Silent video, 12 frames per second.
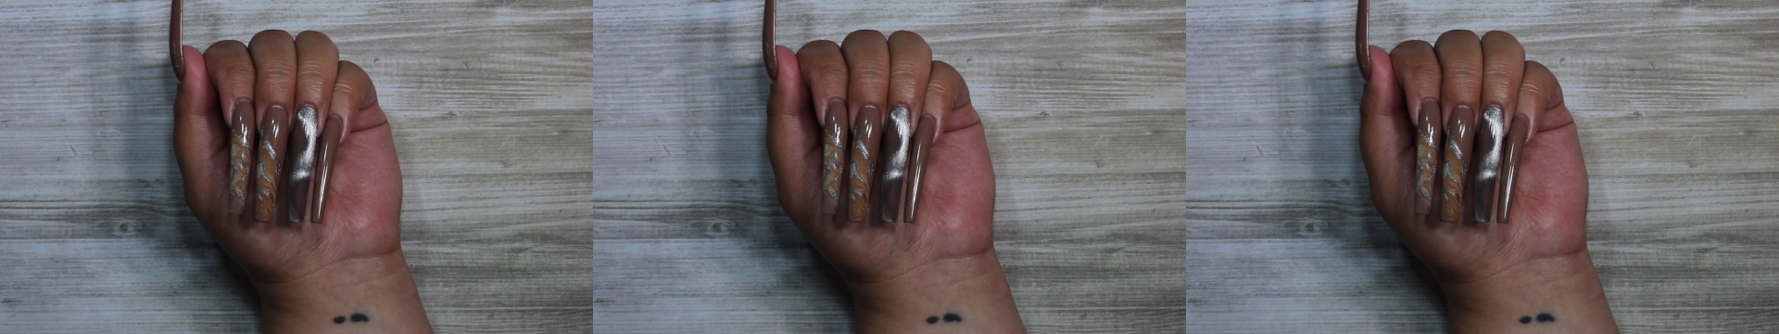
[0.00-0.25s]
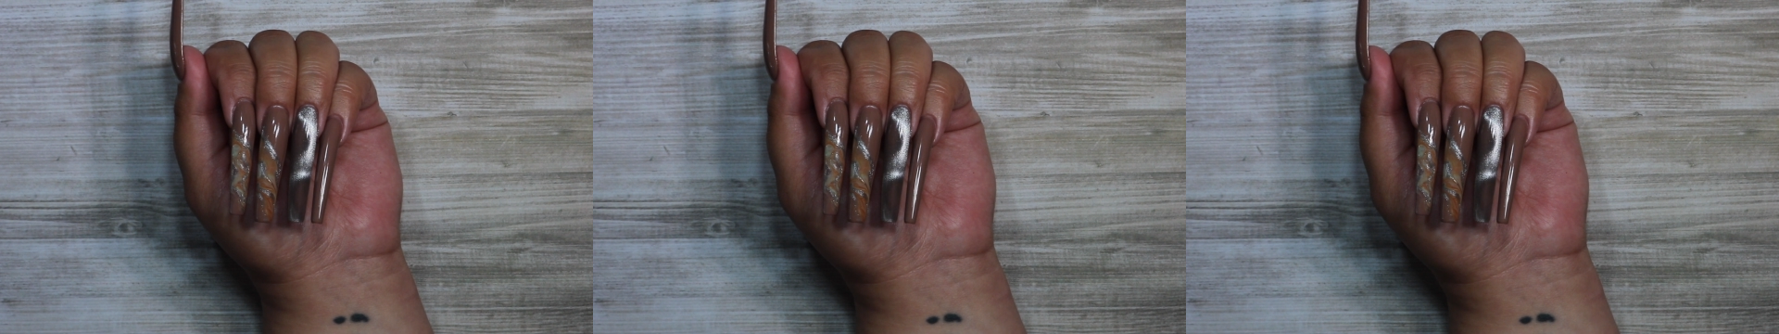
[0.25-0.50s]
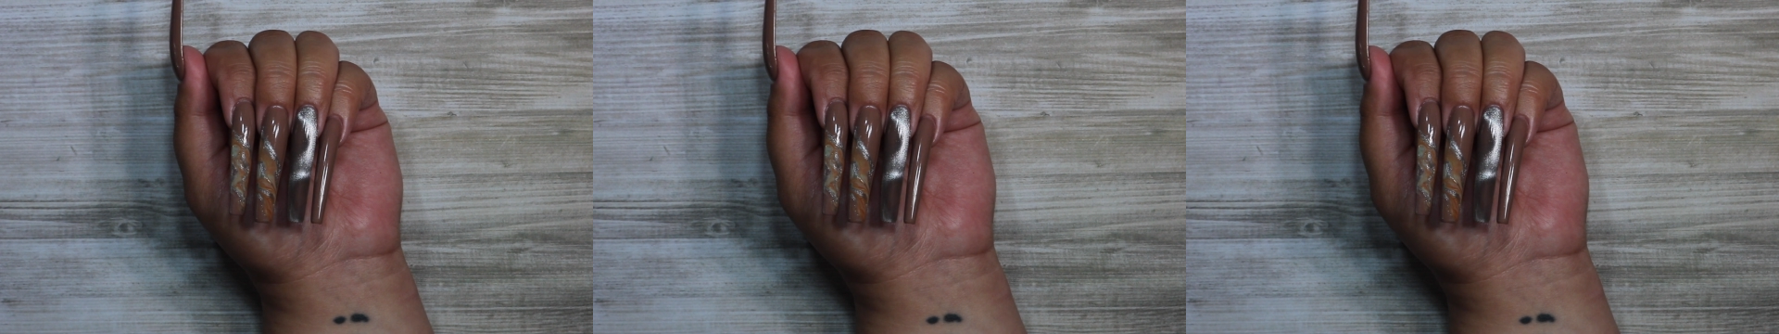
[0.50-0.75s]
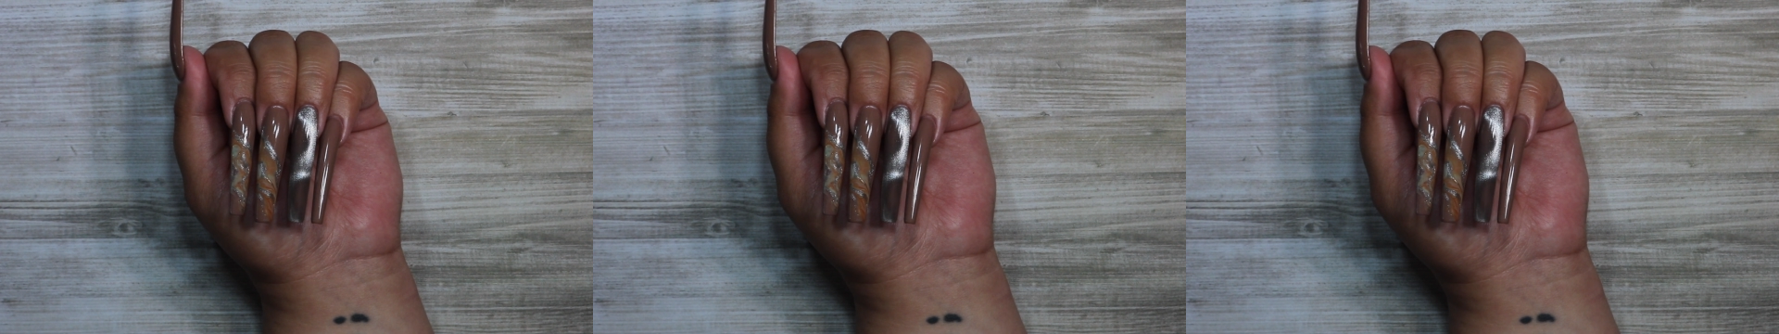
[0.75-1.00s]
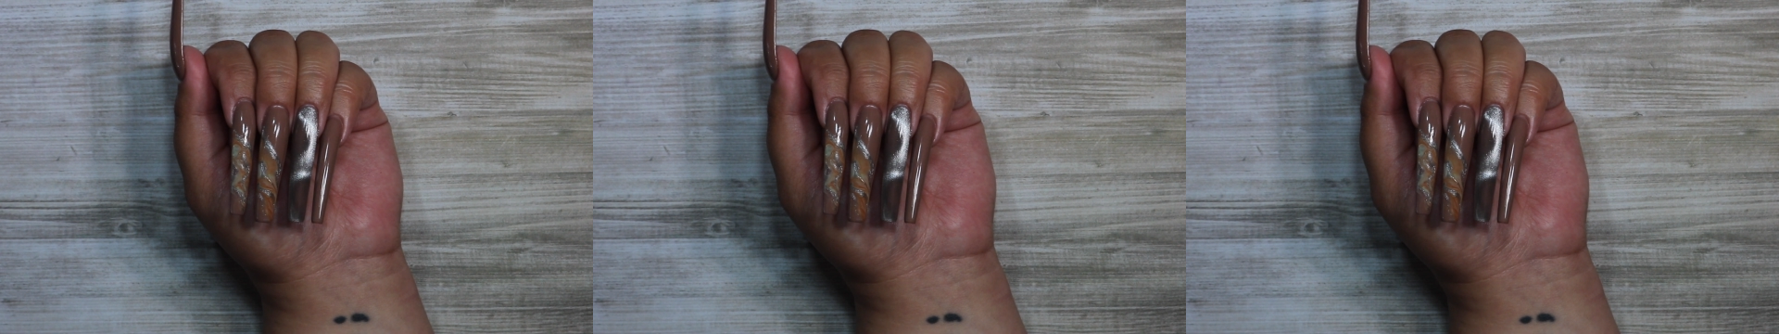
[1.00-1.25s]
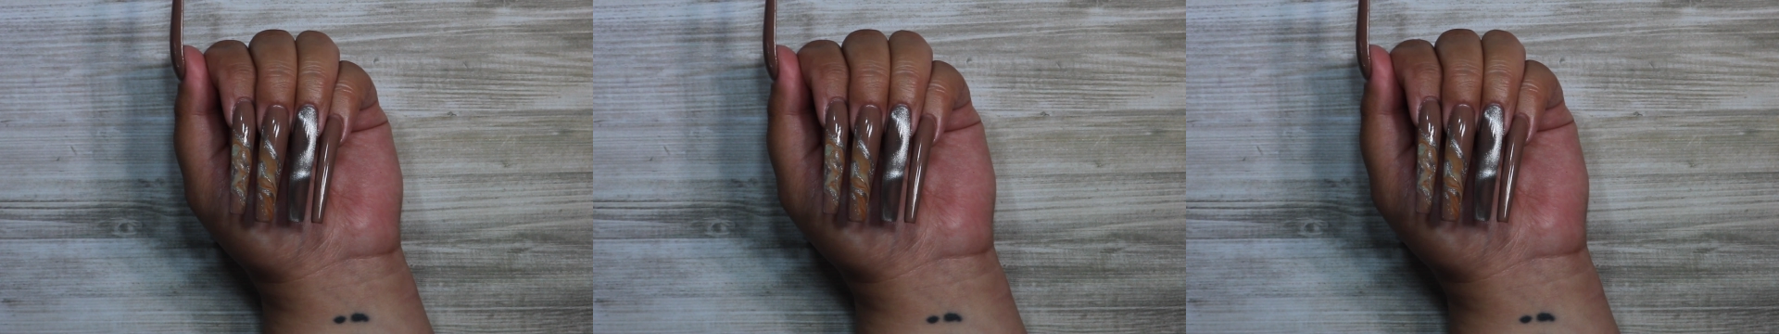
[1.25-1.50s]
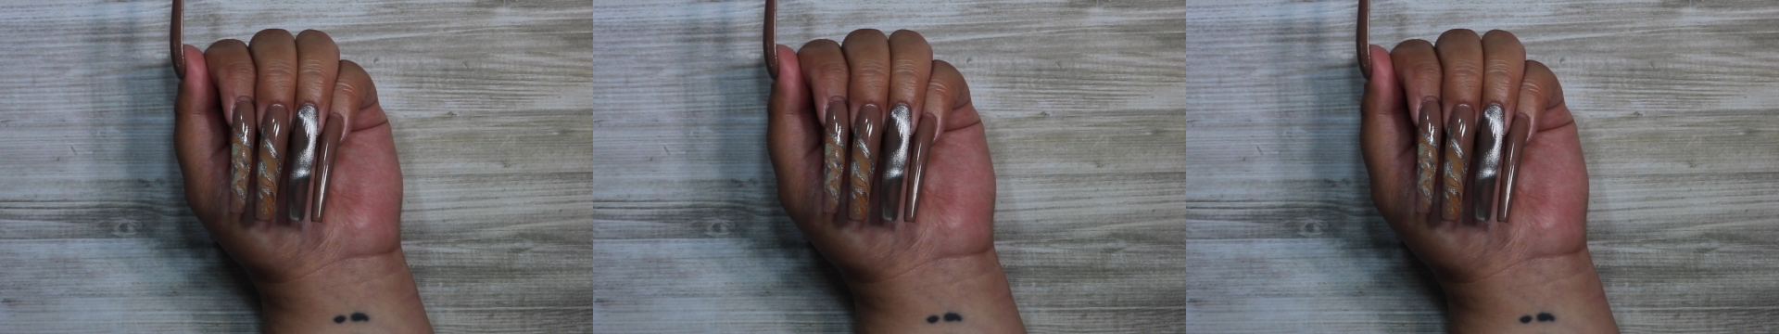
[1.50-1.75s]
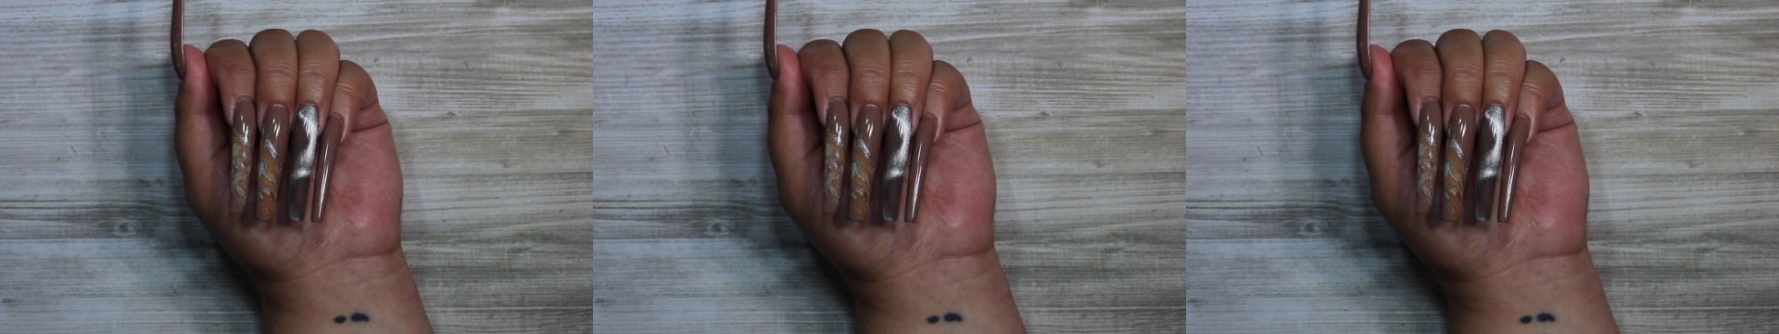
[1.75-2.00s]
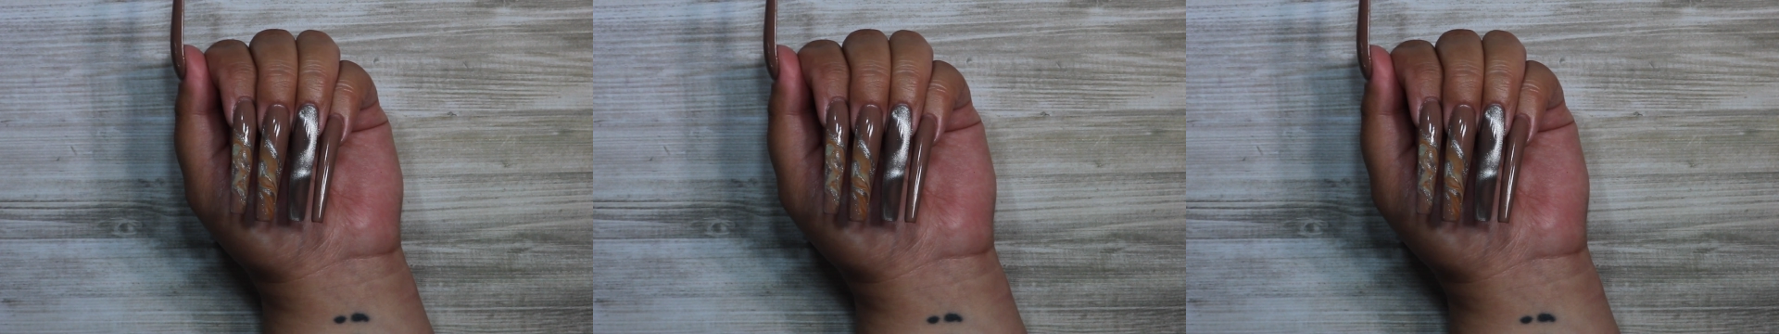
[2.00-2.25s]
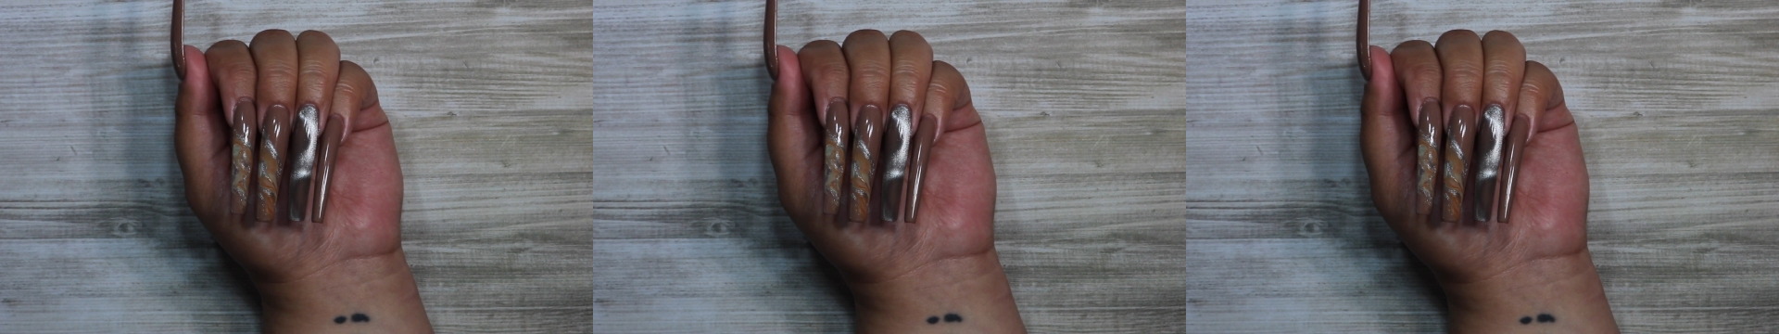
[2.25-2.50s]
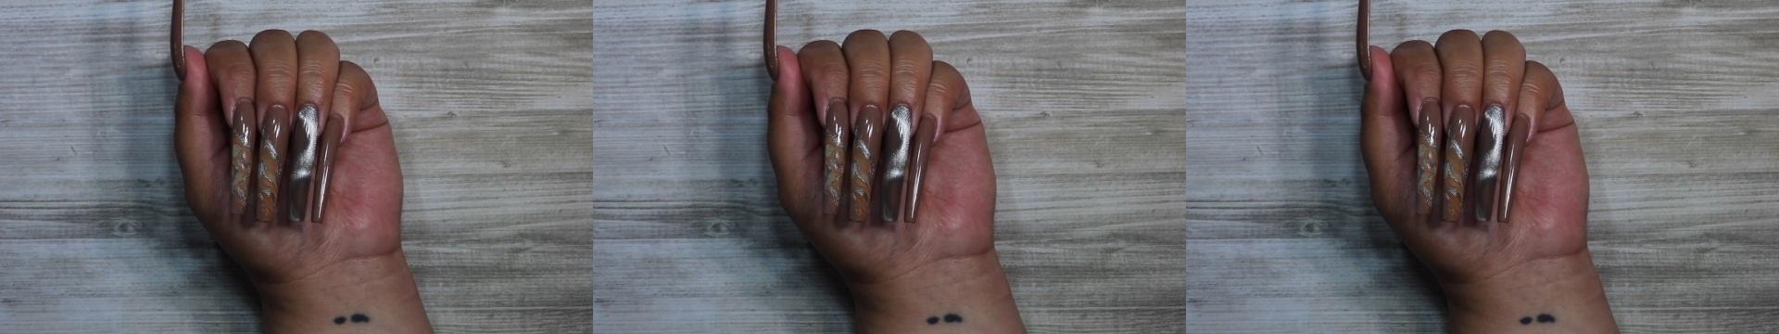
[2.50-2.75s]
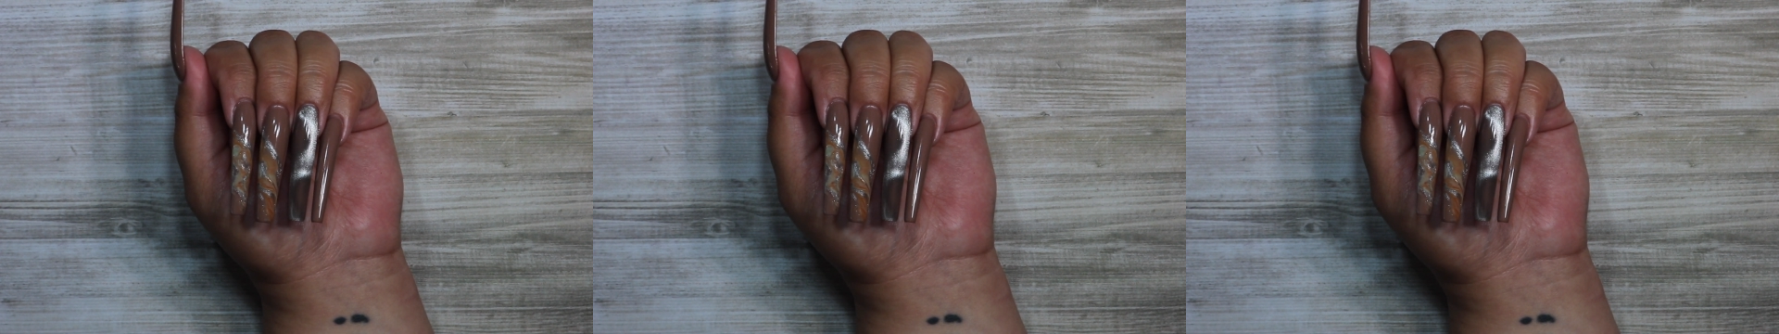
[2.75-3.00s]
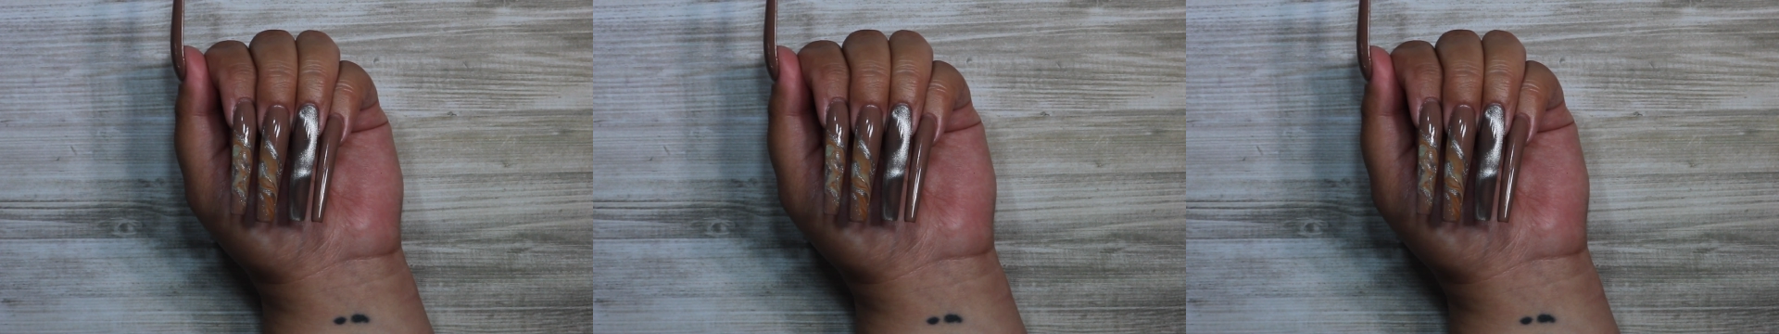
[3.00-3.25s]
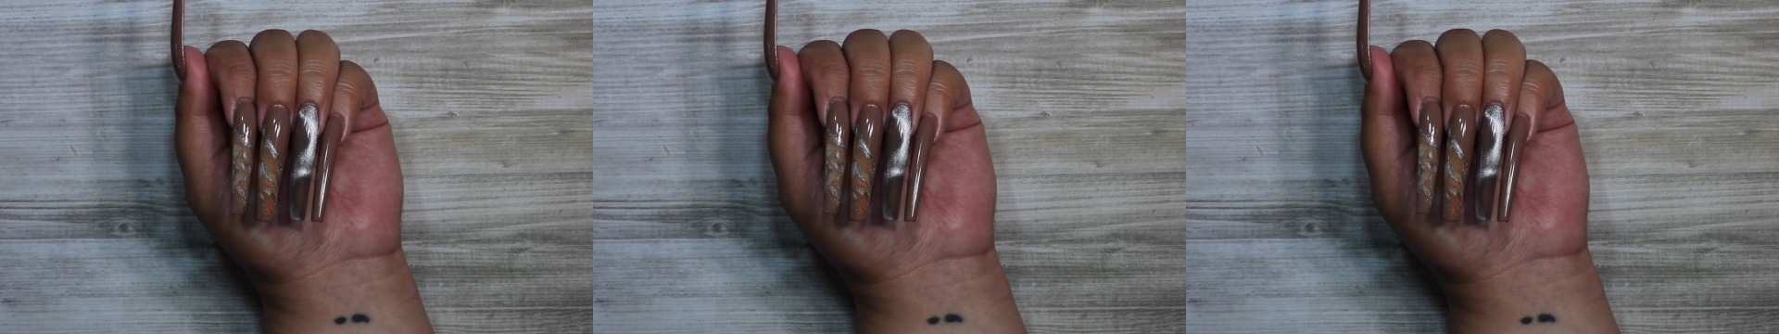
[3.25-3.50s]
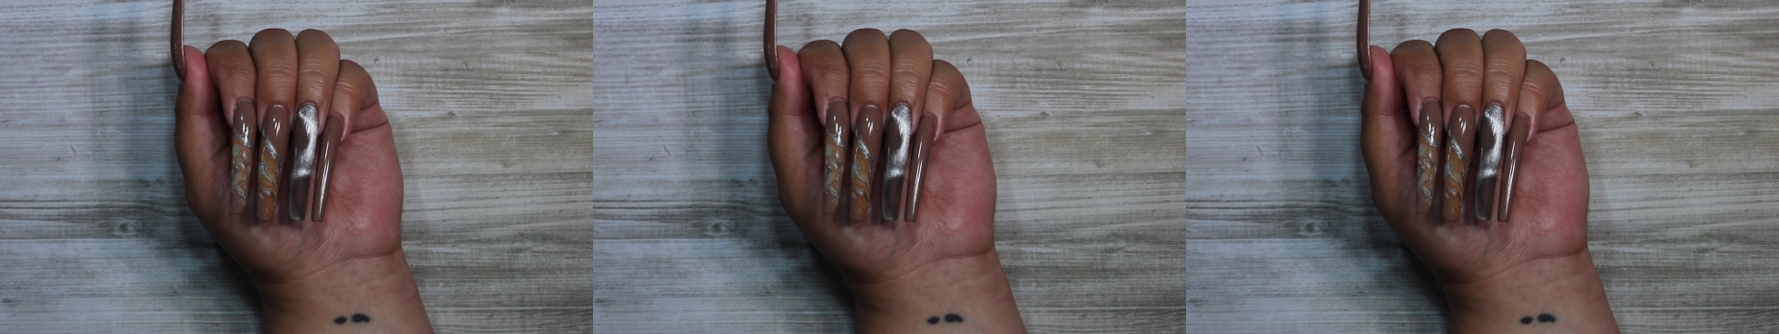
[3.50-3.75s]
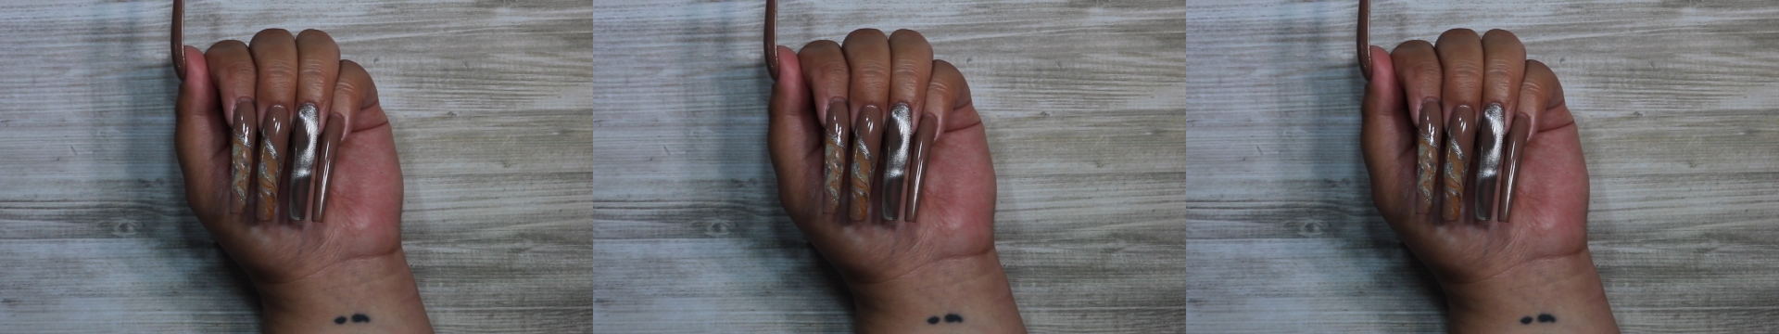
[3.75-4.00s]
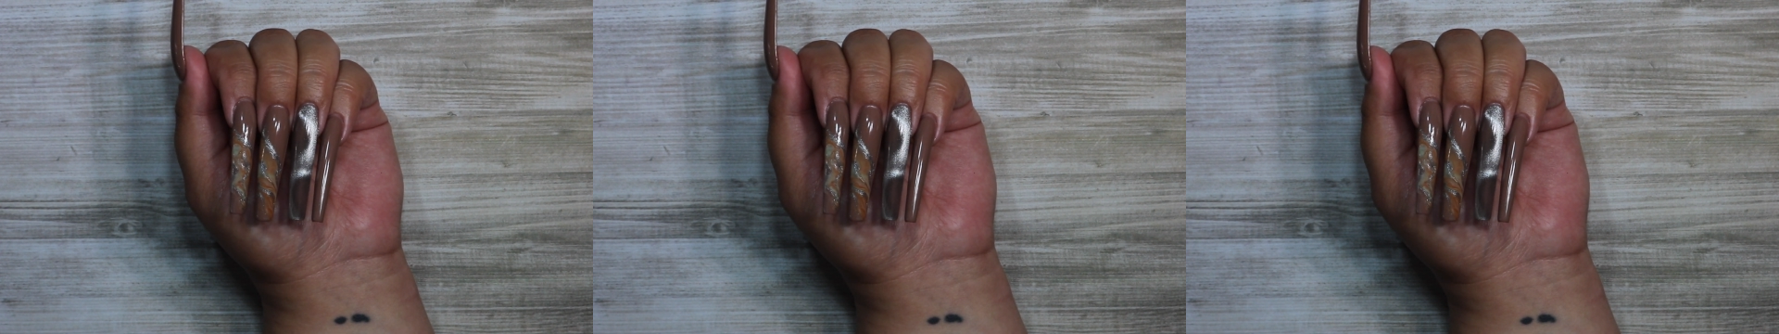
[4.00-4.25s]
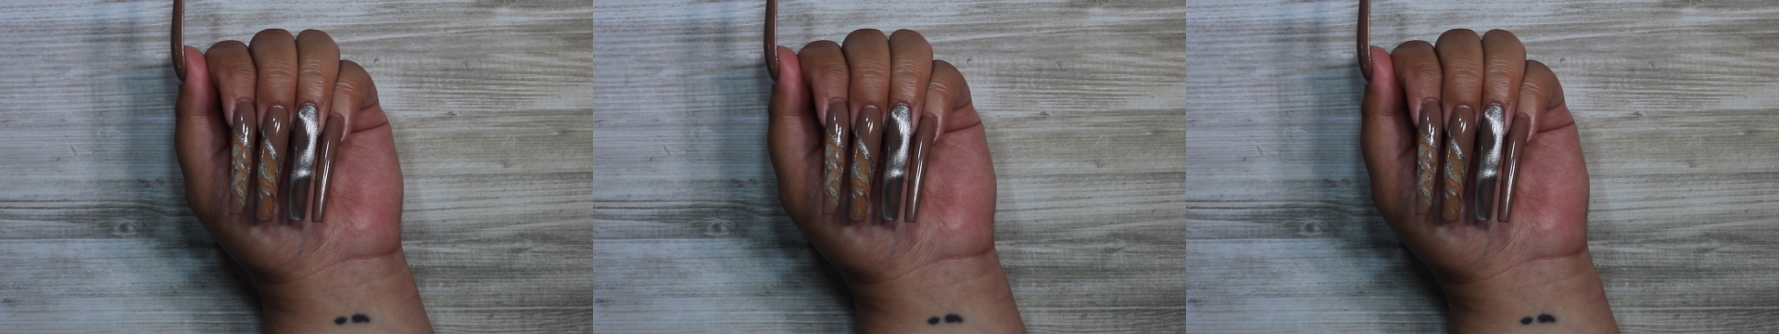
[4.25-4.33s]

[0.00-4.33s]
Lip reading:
Nobody's mouth can be seen.